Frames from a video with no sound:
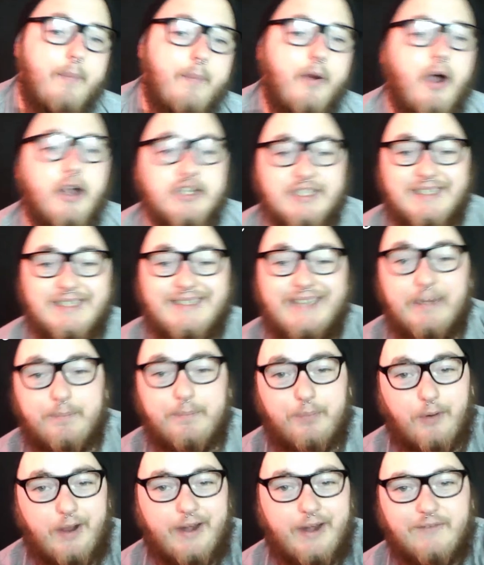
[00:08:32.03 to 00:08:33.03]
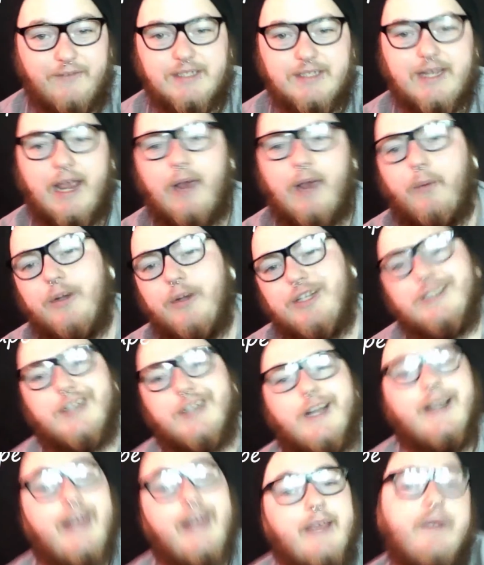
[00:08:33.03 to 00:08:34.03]
I personally did buy another tank,
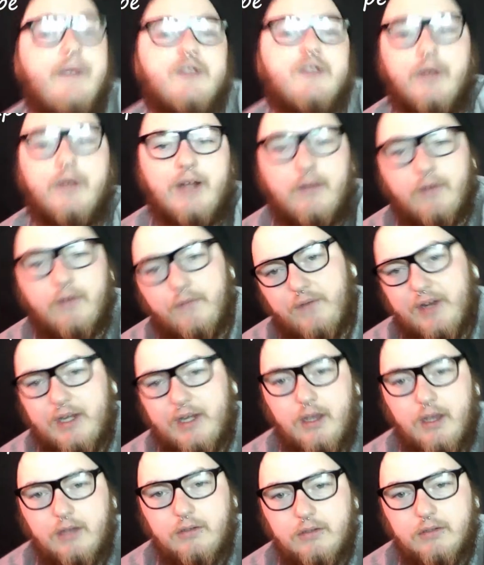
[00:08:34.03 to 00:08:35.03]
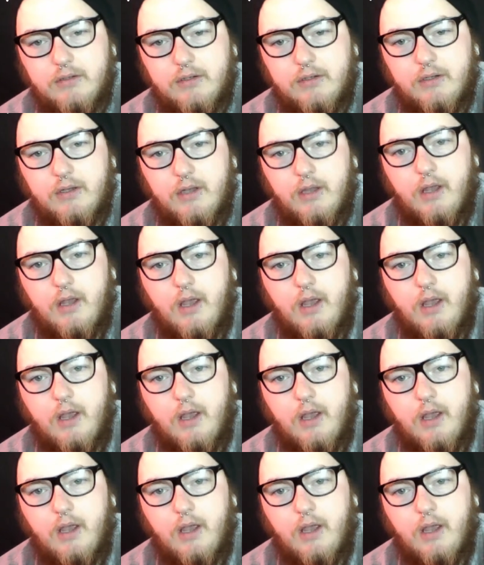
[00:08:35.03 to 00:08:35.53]
which is going to lead me to another video.